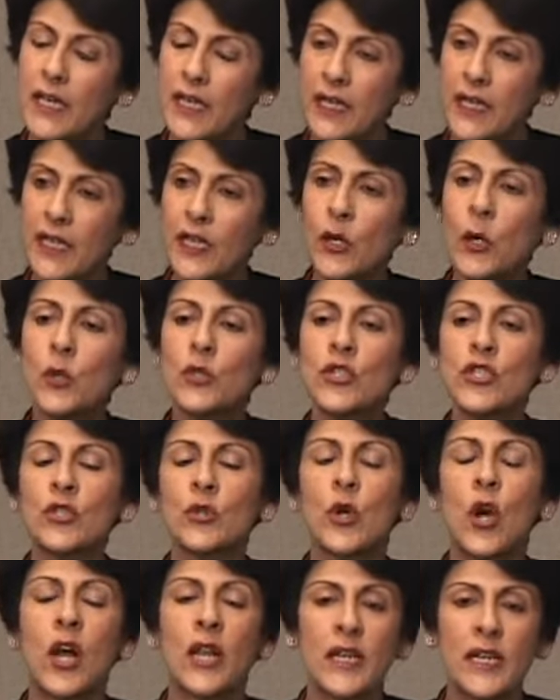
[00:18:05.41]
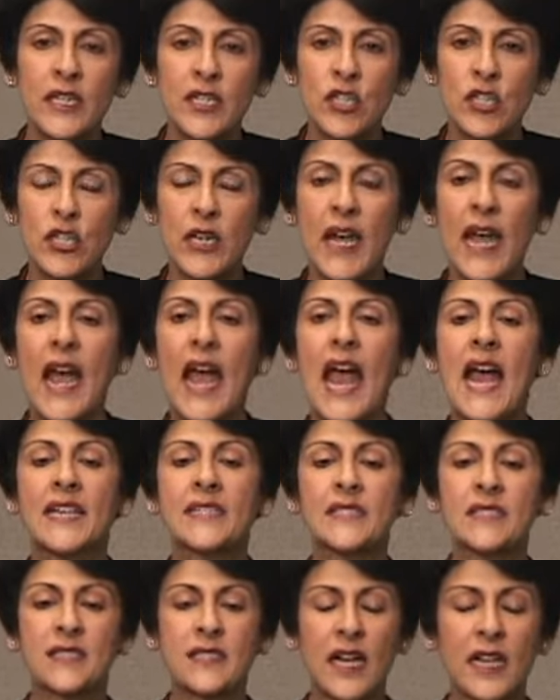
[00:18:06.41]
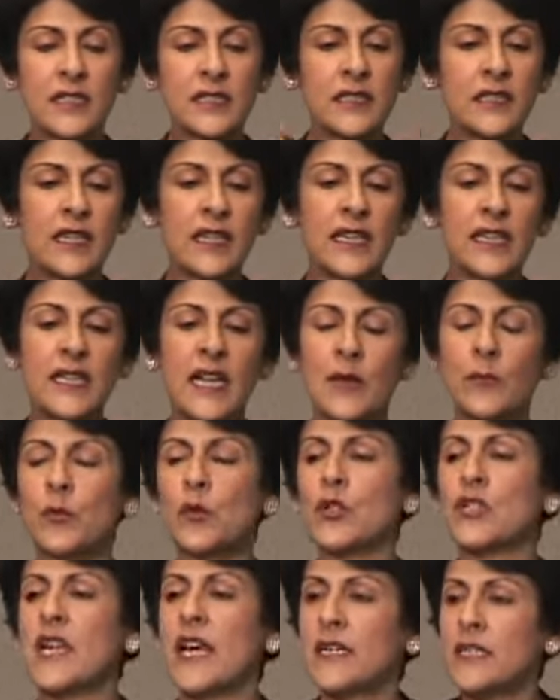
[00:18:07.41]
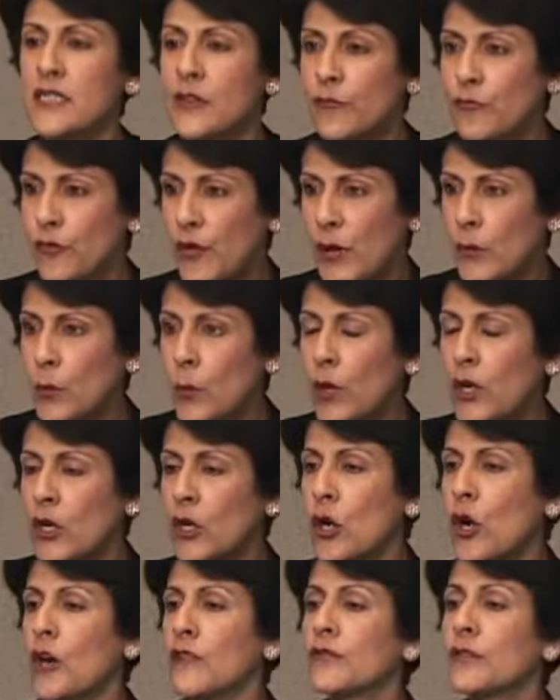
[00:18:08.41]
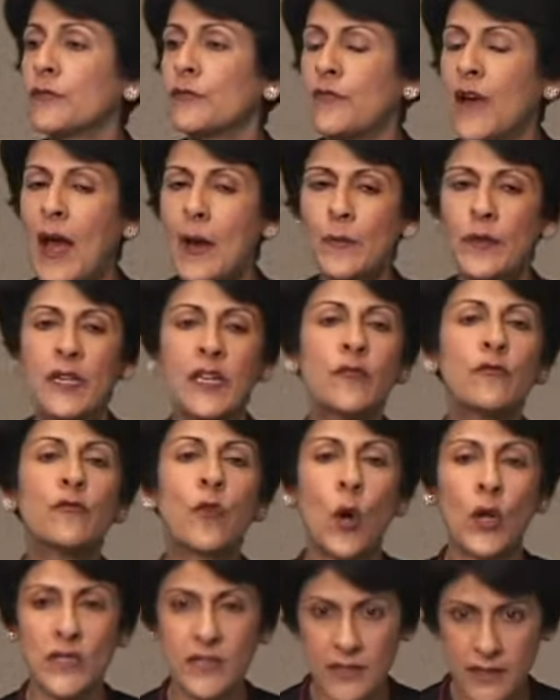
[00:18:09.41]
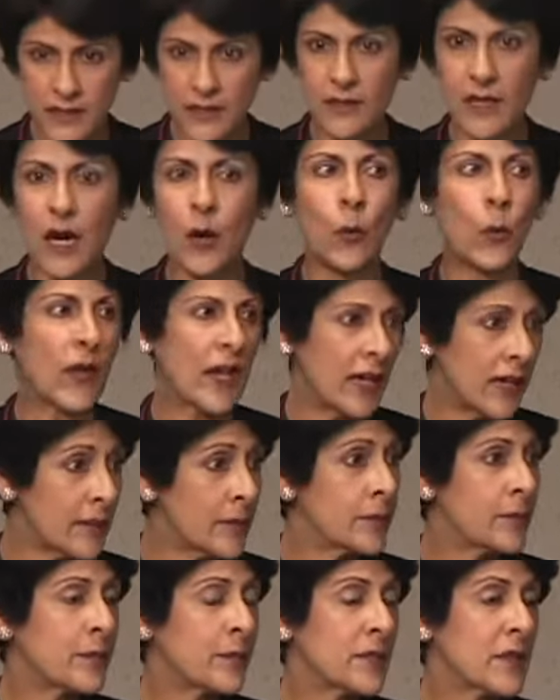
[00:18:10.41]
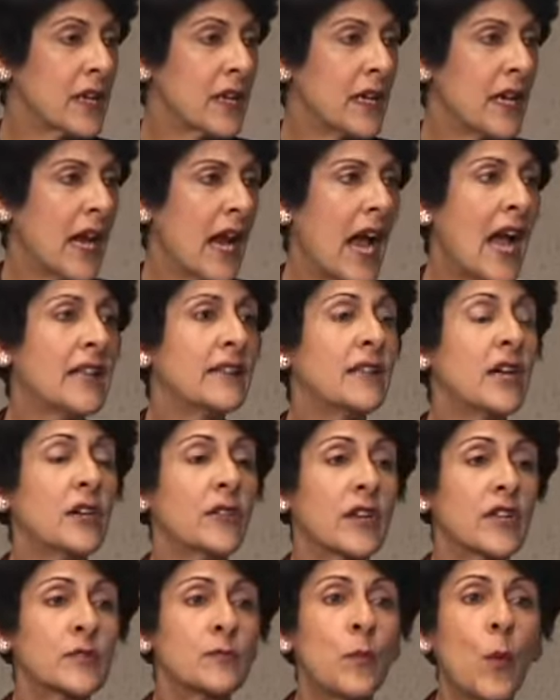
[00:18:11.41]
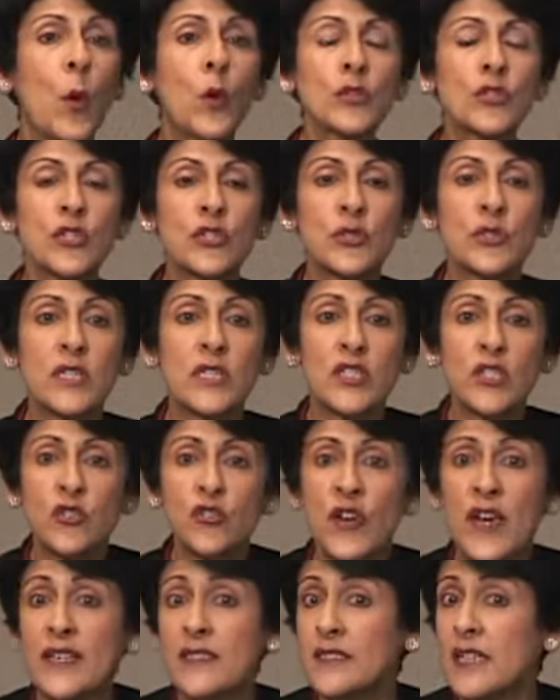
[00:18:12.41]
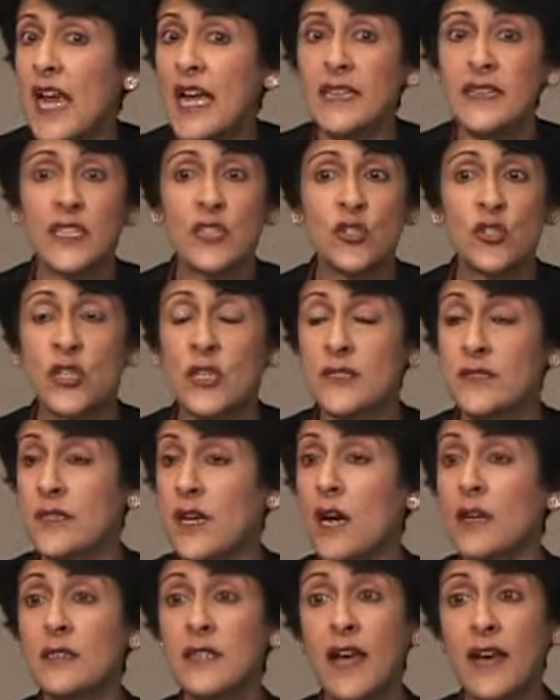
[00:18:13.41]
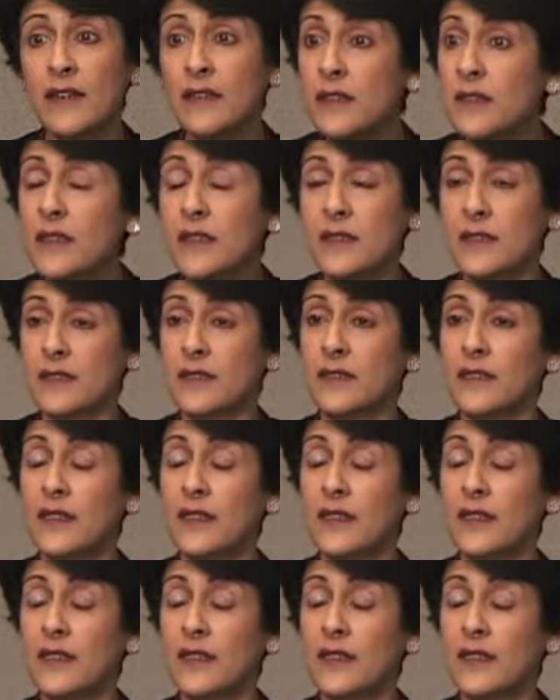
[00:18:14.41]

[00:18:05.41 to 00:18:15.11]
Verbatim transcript: He goes to college, and suddenly that protective framework of the family falls away, and they're exposed to the stress and they just can't handle it.